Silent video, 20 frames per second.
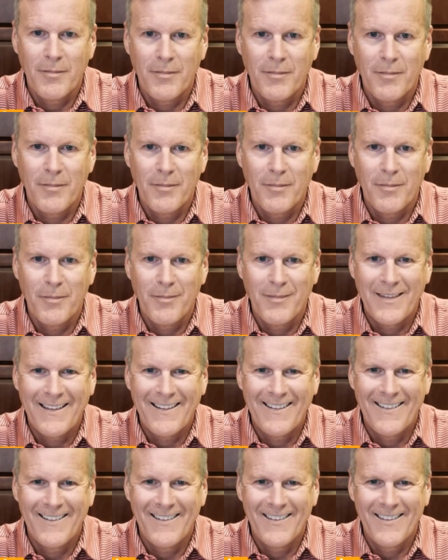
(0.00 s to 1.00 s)

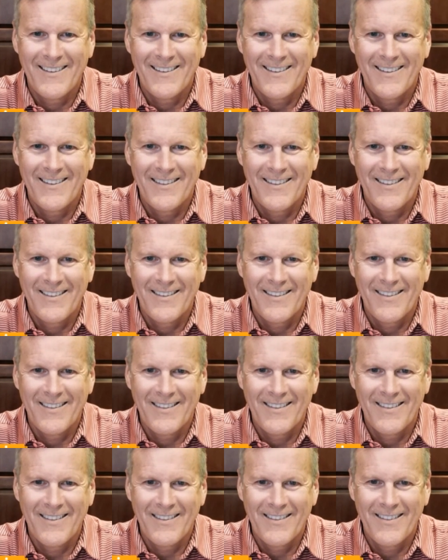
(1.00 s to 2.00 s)

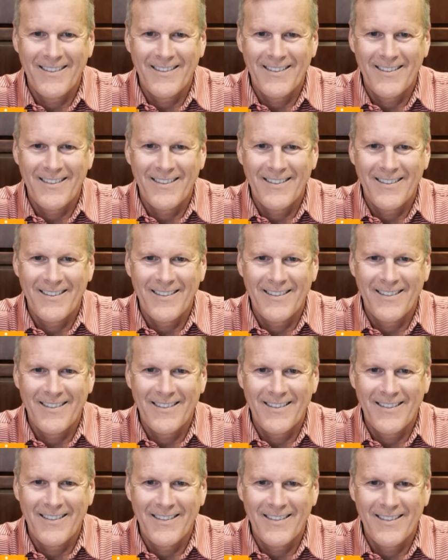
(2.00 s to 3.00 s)

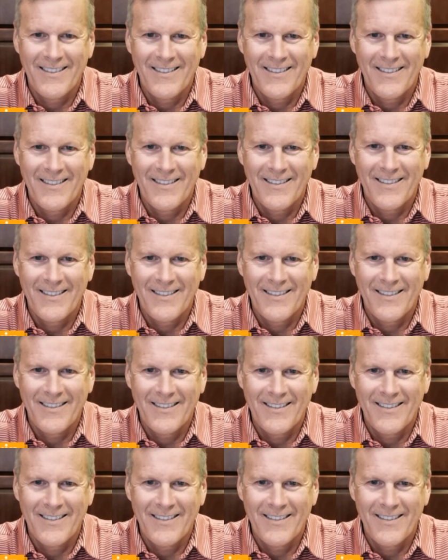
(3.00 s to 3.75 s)
No words are spoken by the person on screen.